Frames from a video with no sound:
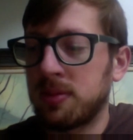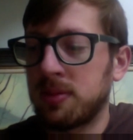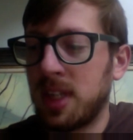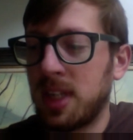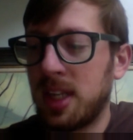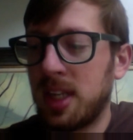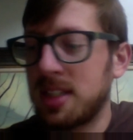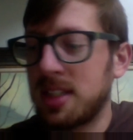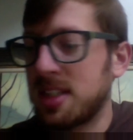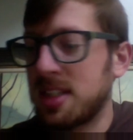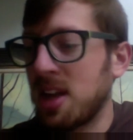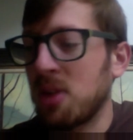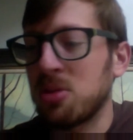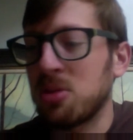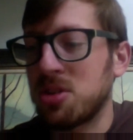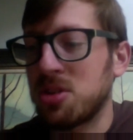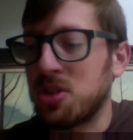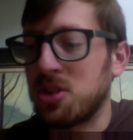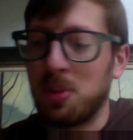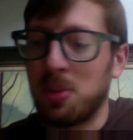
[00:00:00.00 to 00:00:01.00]
it
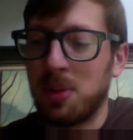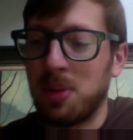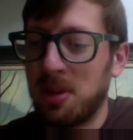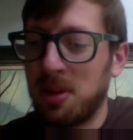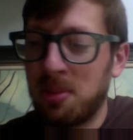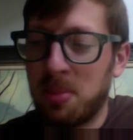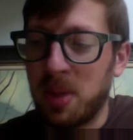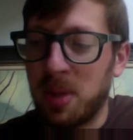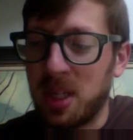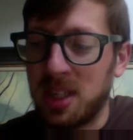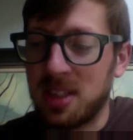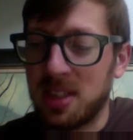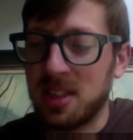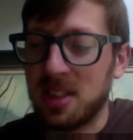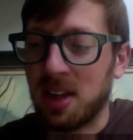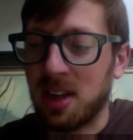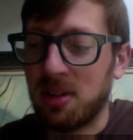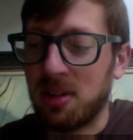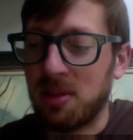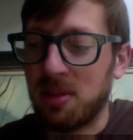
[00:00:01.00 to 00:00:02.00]
sounds stupid, but it's
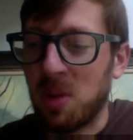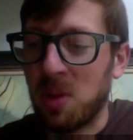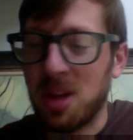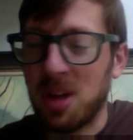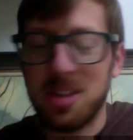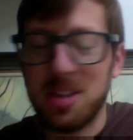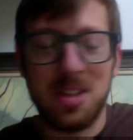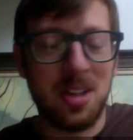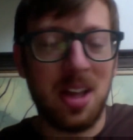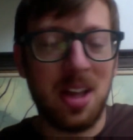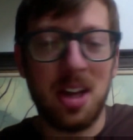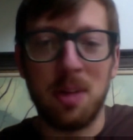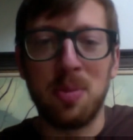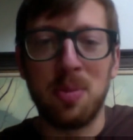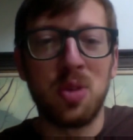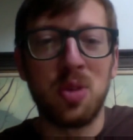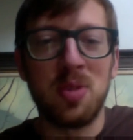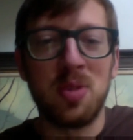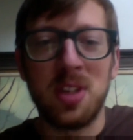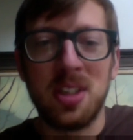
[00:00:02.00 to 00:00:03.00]
like watch a lot of
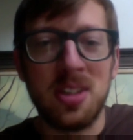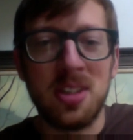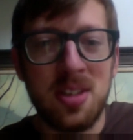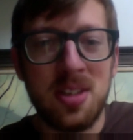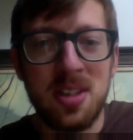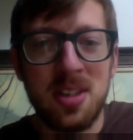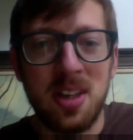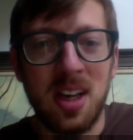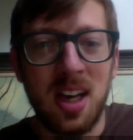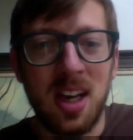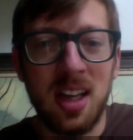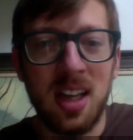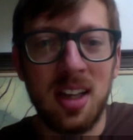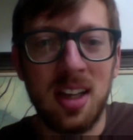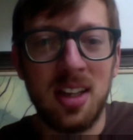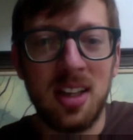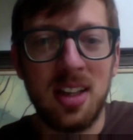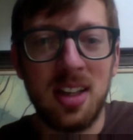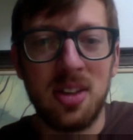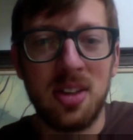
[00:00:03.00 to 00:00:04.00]
movies.
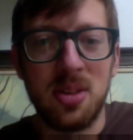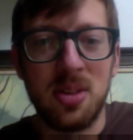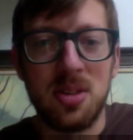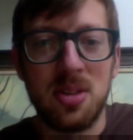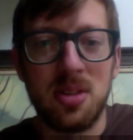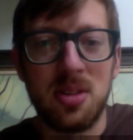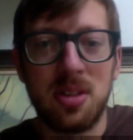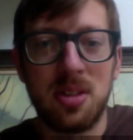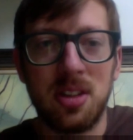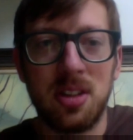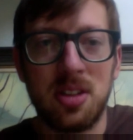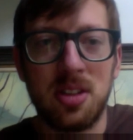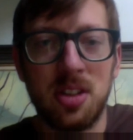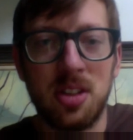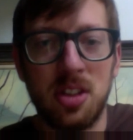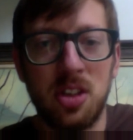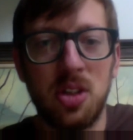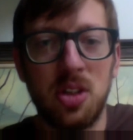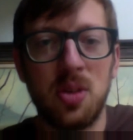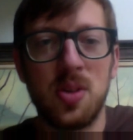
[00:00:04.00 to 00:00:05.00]
It's
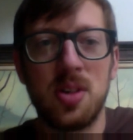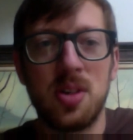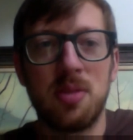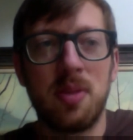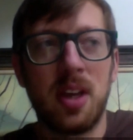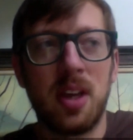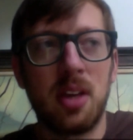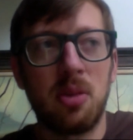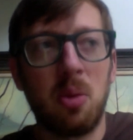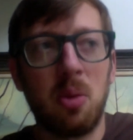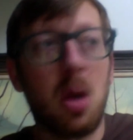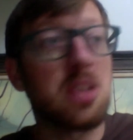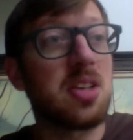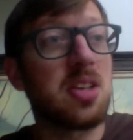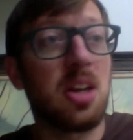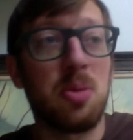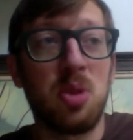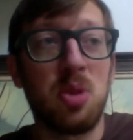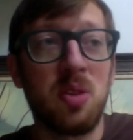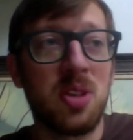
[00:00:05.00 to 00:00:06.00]
a huge advantage. Watch
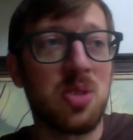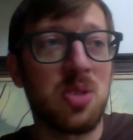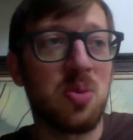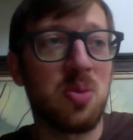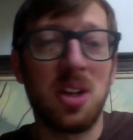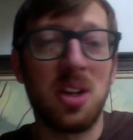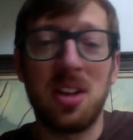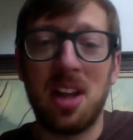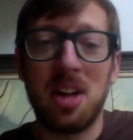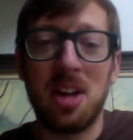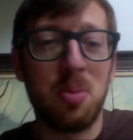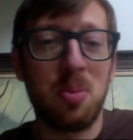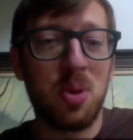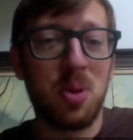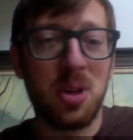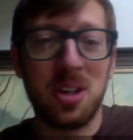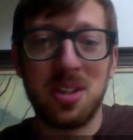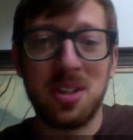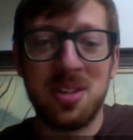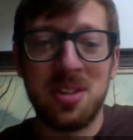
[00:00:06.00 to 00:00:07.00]
a lot of movies, read a lot of
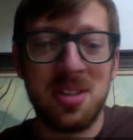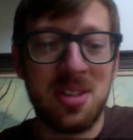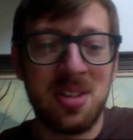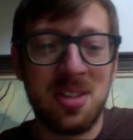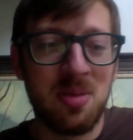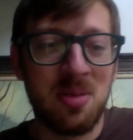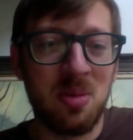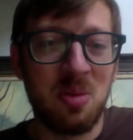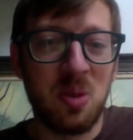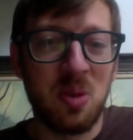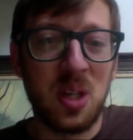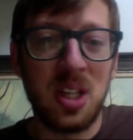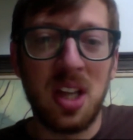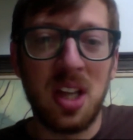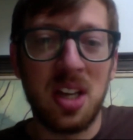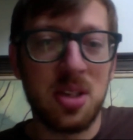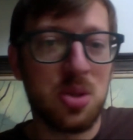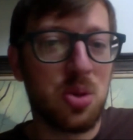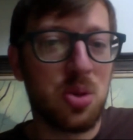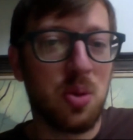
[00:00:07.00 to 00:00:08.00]
books, read a
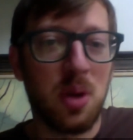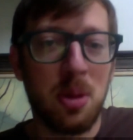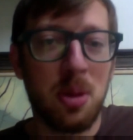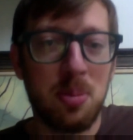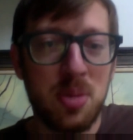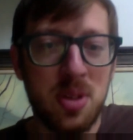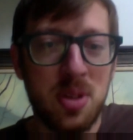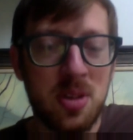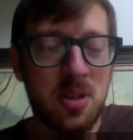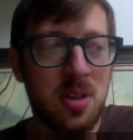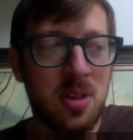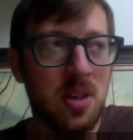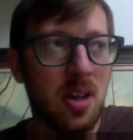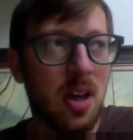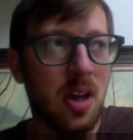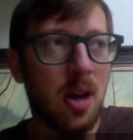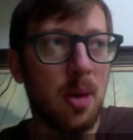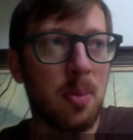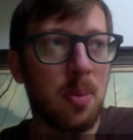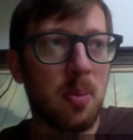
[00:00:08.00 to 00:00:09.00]
lot of scripts.
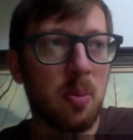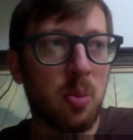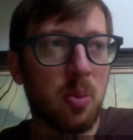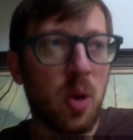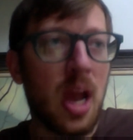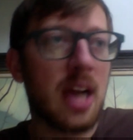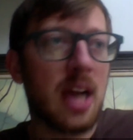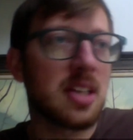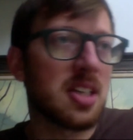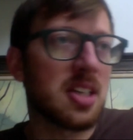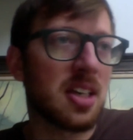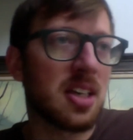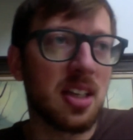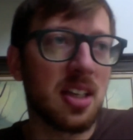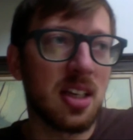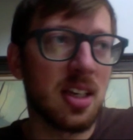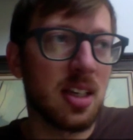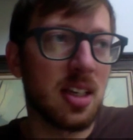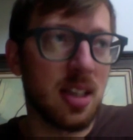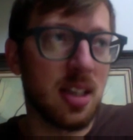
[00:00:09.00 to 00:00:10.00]

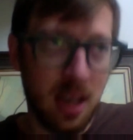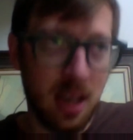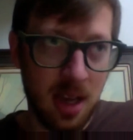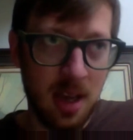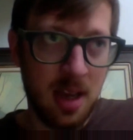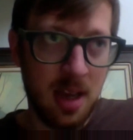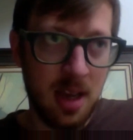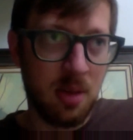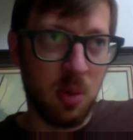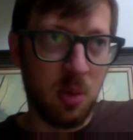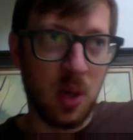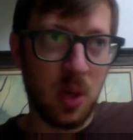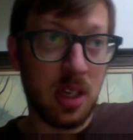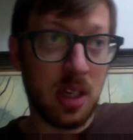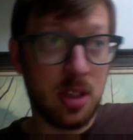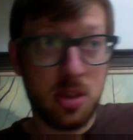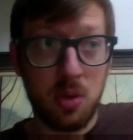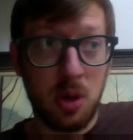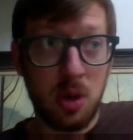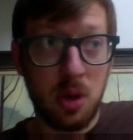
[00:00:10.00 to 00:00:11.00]
Practically,
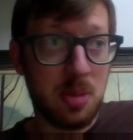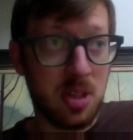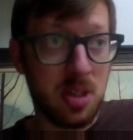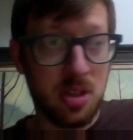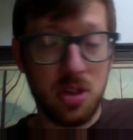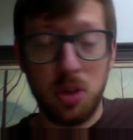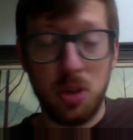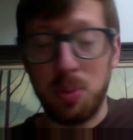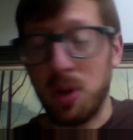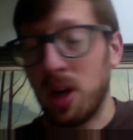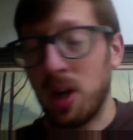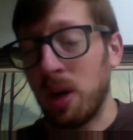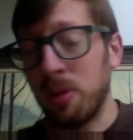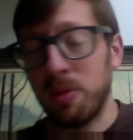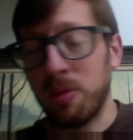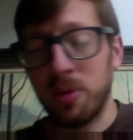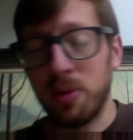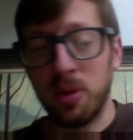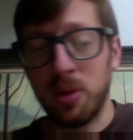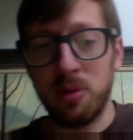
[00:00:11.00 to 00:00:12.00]
reading scripts is super
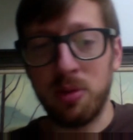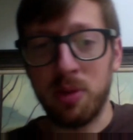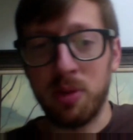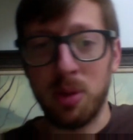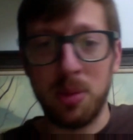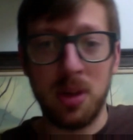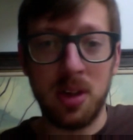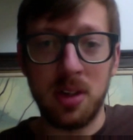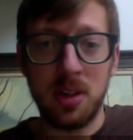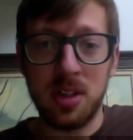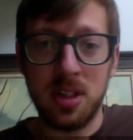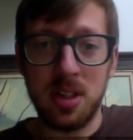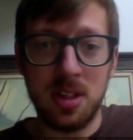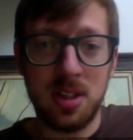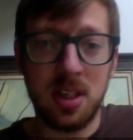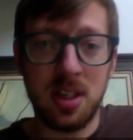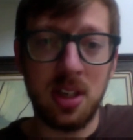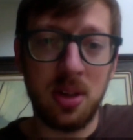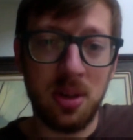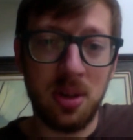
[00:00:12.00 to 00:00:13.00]
helpful from a
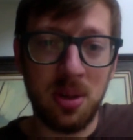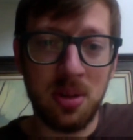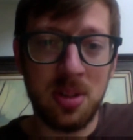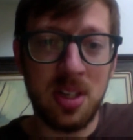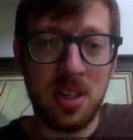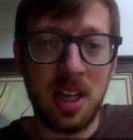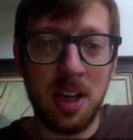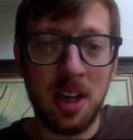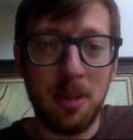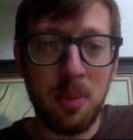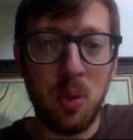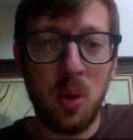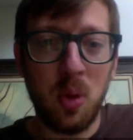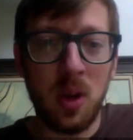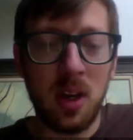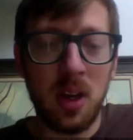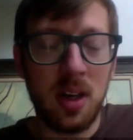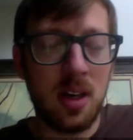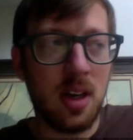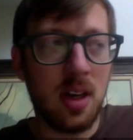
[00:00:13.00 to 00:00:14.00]
just skill
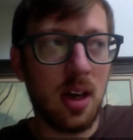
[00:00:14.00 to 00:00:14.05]
standpoint.